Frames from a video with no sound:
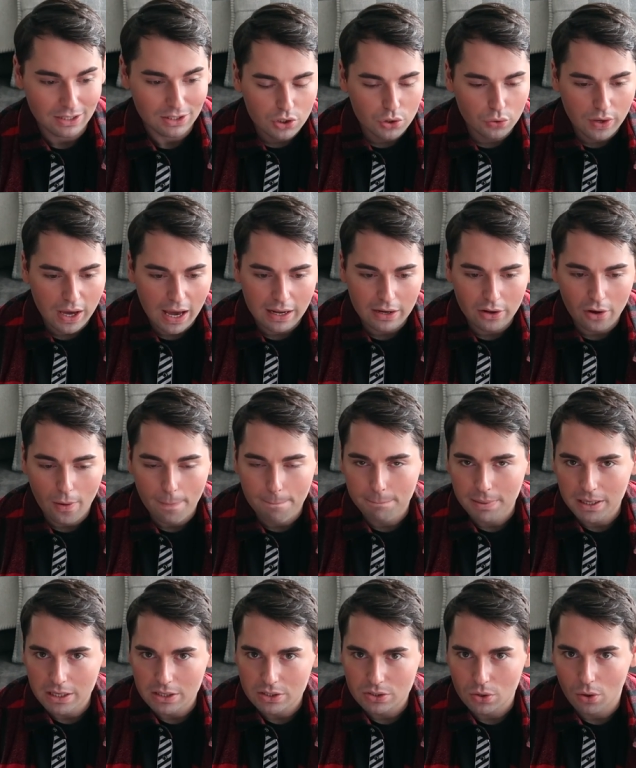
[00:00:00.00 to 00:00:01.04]
You get a
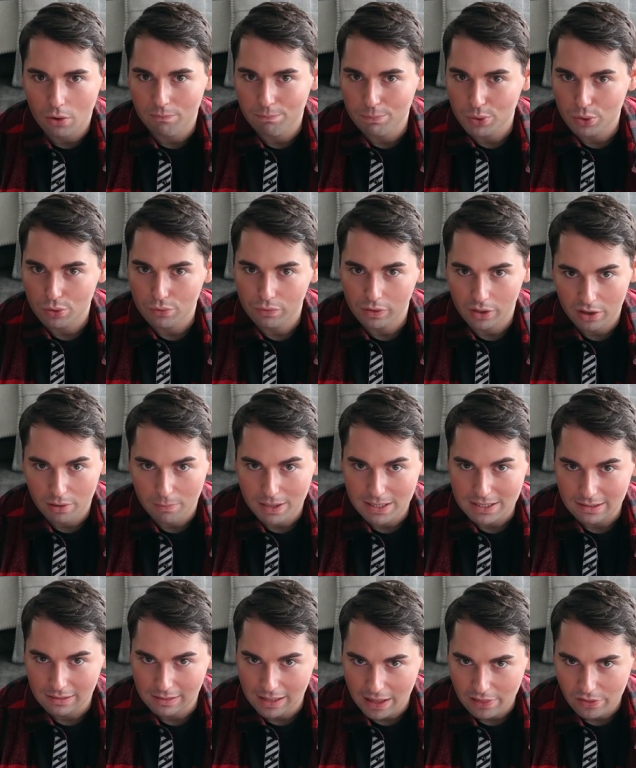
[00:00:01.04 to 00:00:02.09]
piece of beautiful
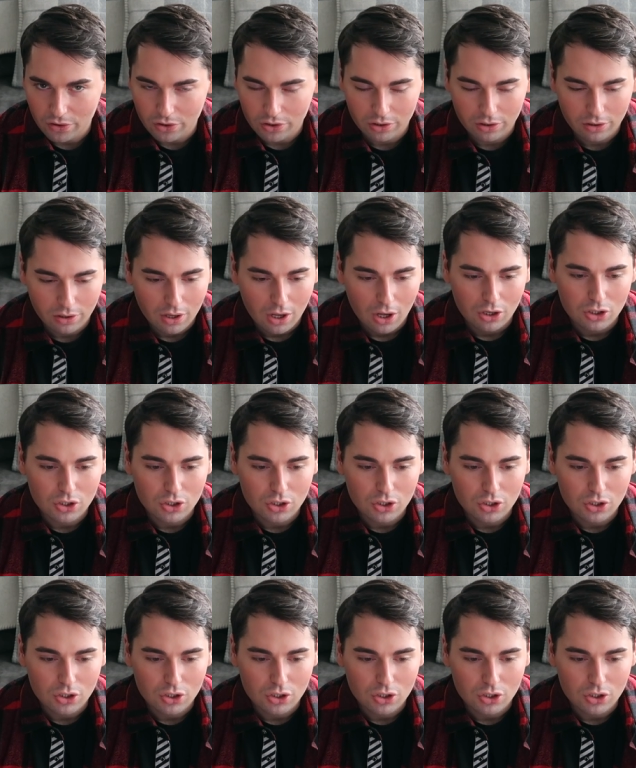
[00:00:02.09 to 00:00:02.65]
Hermes leather,